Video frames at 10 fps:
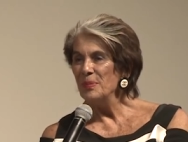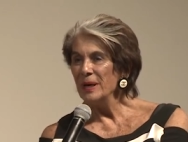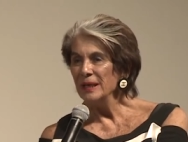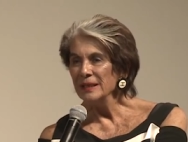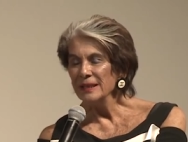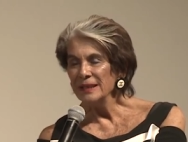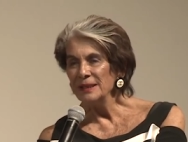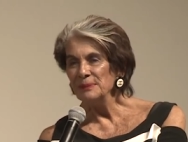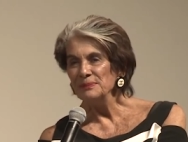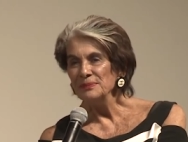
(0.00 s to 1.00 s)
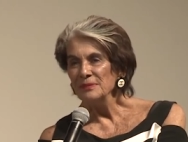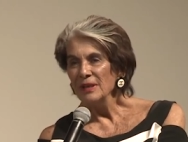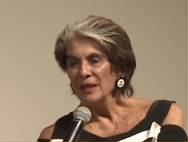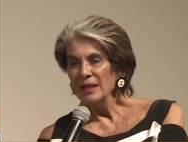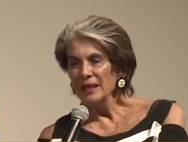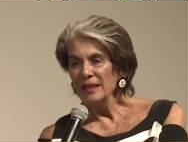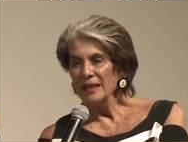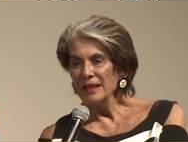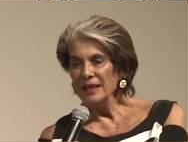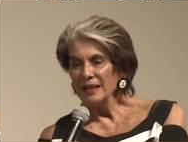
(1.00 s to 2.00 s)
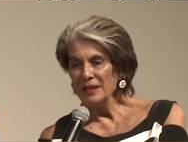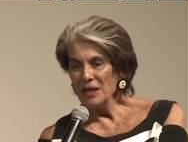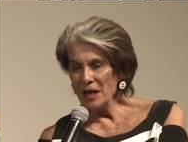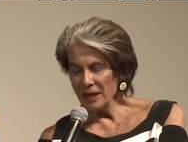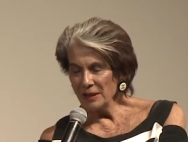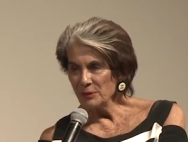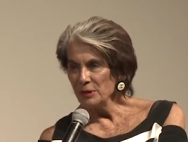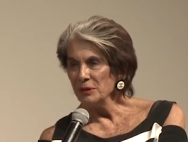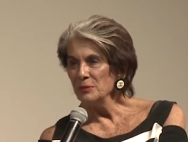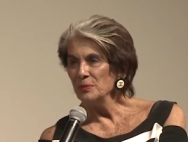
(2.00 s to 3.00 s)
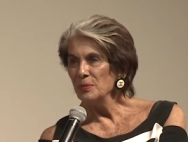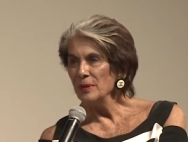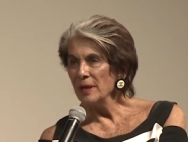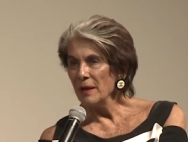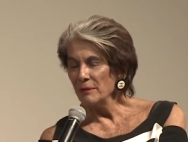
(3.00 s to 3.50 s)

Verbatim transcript: But in Hollywood, when I